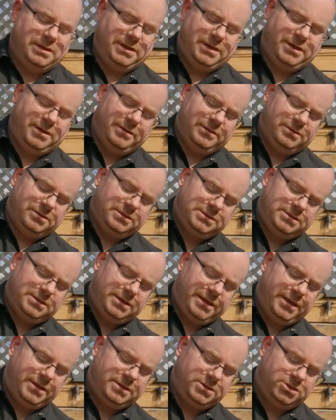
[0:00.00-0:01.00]
on here. It looks
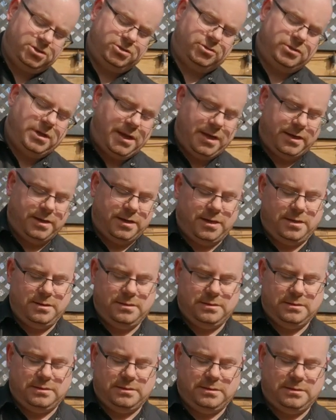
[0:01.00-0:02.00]
like
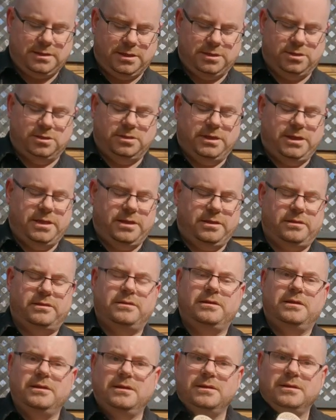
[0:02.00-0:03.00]
strata
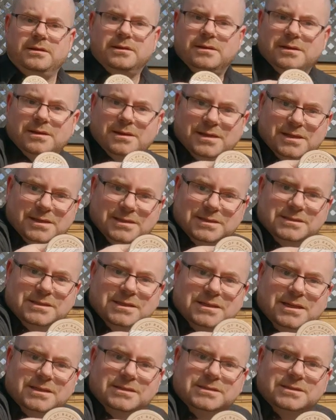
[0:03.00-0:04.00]
underneath. It's
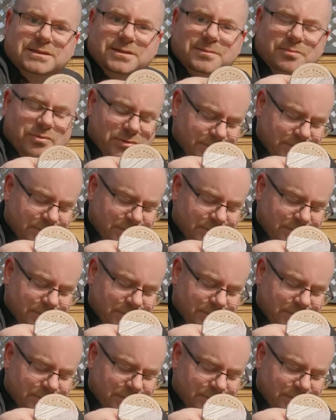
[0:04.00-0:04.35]
a nicely